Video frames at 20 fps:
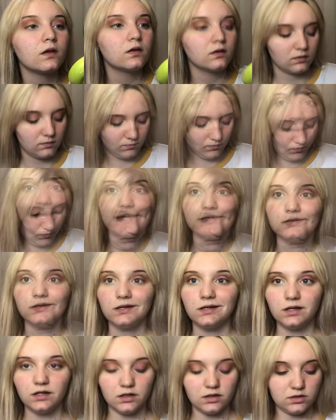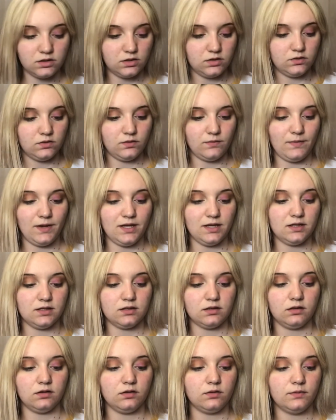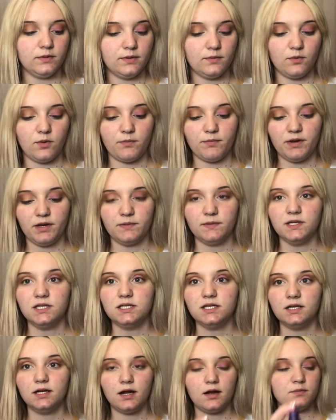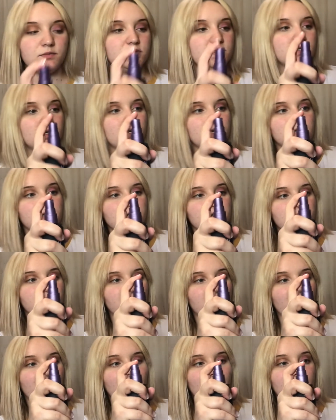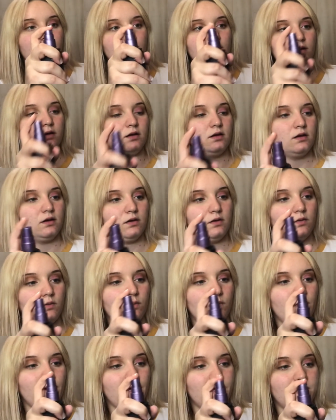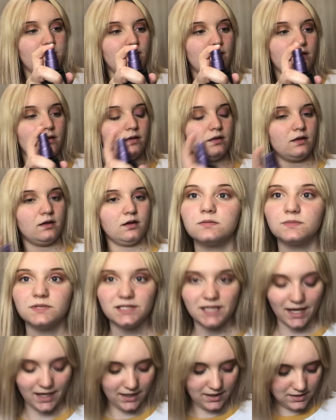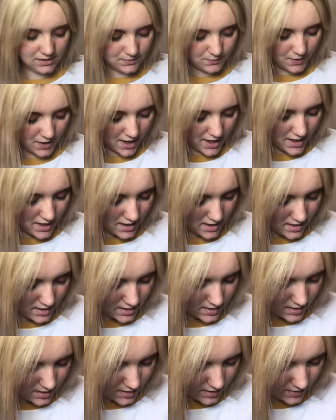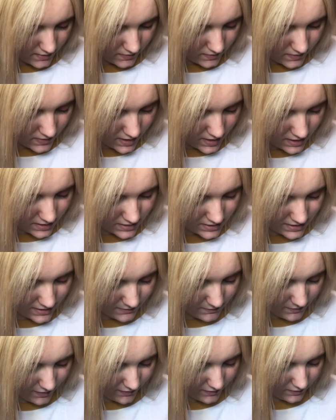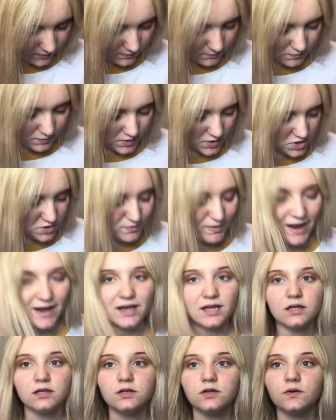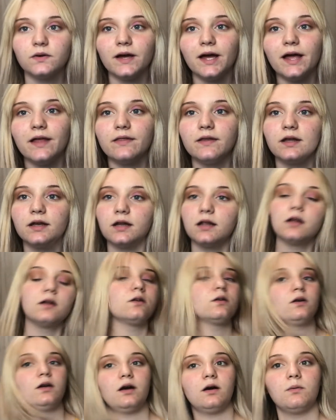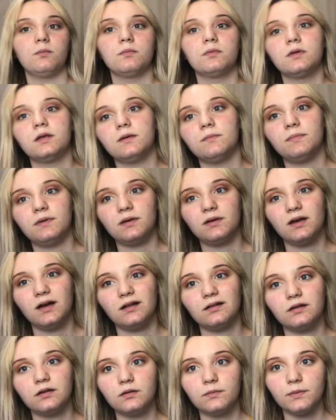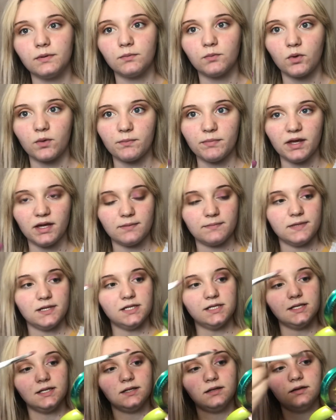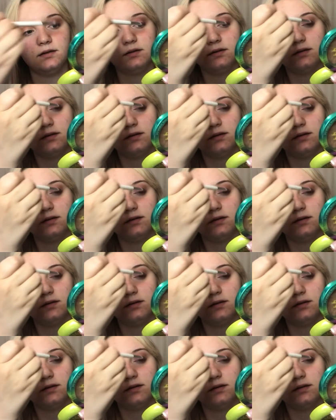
What I'm actually going to do to make this a little bit more pigmented, I'm just going to spray it with some setting spray and then dip my brush back into it, and then it'll help it be a little bit more pigmented.